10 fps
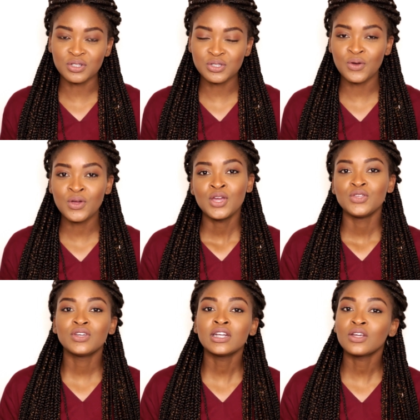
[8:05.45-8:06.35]
So
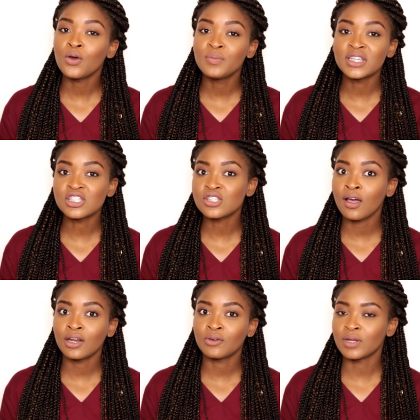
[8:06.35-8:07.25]
you're going to go be a
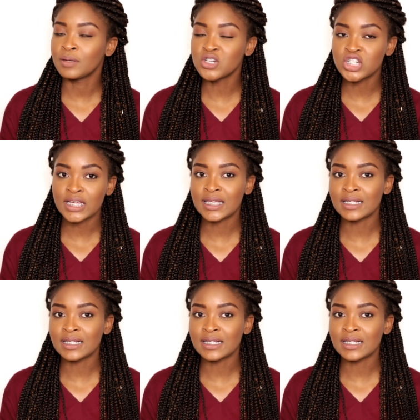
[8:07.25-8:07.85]
star in matric,